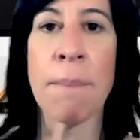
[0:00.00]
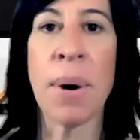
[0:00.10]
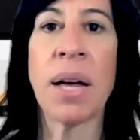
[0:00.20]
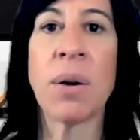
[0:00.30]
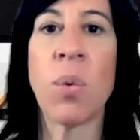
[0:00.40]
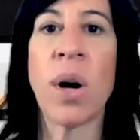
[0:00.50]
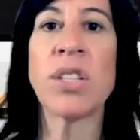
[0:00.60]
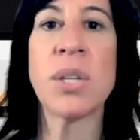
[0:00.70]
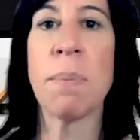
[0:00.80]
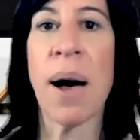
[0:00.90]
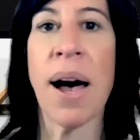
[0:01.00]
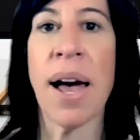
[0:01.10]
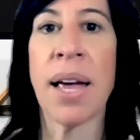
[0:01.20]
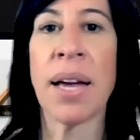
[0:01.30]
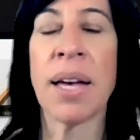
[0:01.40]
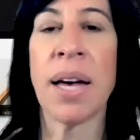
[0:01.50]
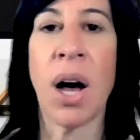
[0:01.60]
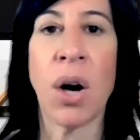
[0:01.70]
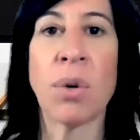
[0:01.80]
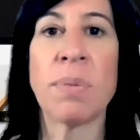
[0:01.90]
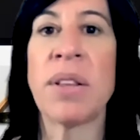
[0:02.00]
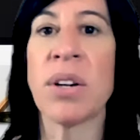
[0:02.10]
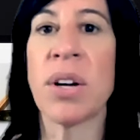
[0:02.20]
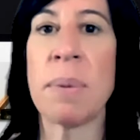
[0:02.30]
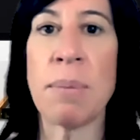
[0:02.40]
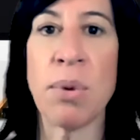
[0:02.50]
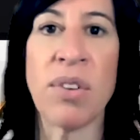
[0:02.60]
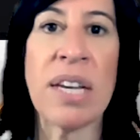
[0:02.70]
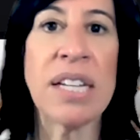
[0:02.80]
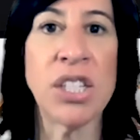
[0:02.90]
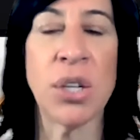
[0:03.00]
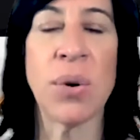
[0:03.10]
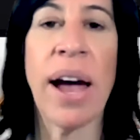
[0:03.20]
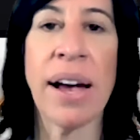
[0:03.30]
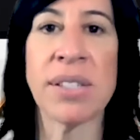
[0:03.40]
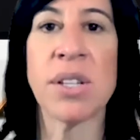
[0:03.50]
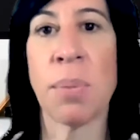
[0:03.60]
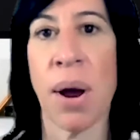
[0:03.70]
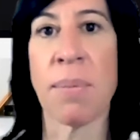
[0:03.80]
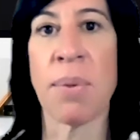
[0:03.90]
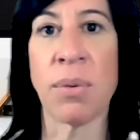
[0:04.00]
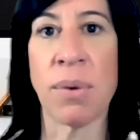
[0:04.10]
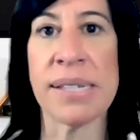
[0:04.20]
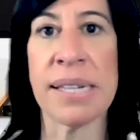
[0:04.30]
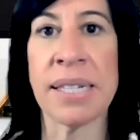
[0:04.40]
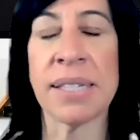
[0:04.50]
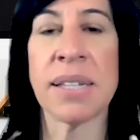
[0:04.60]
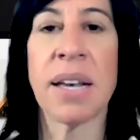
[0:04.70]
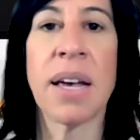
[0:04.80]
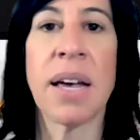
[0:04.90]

but want to buy a home that they're going to be moving into as their primary residence.